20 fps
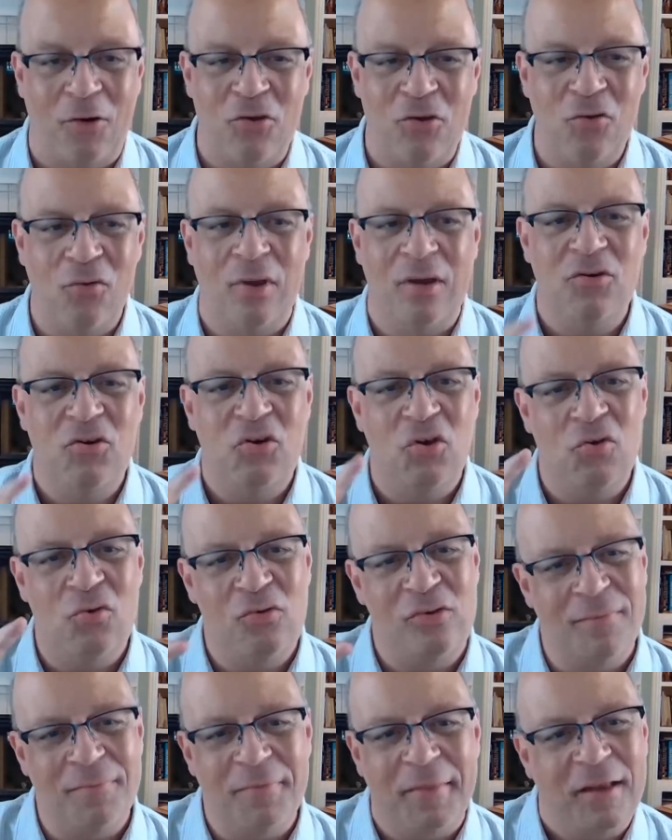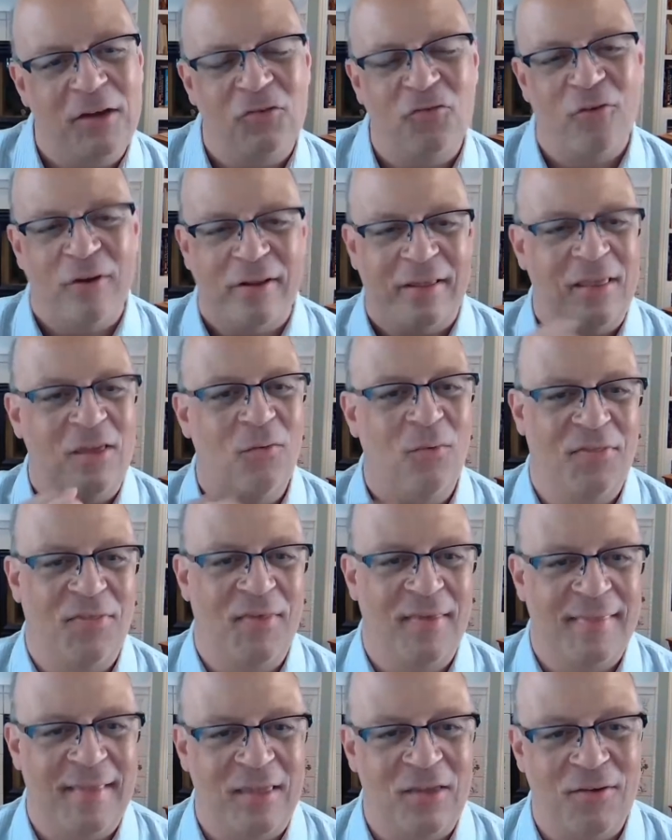or you can do something tricky with
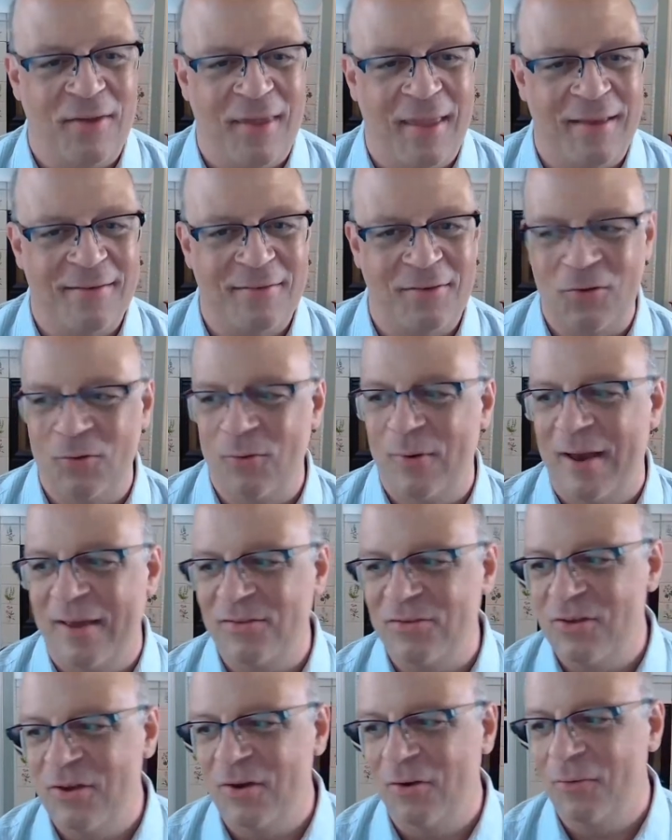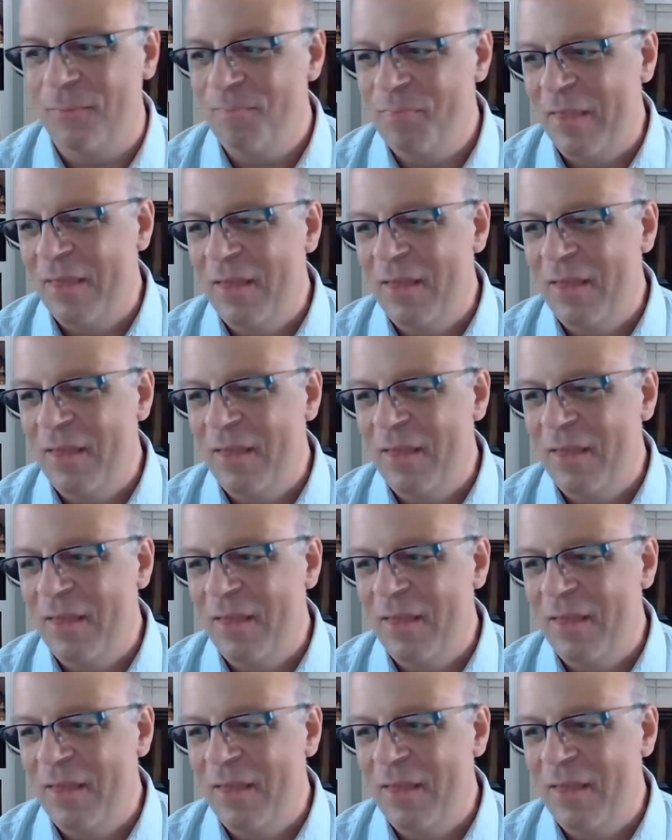it that you can't otherwise do.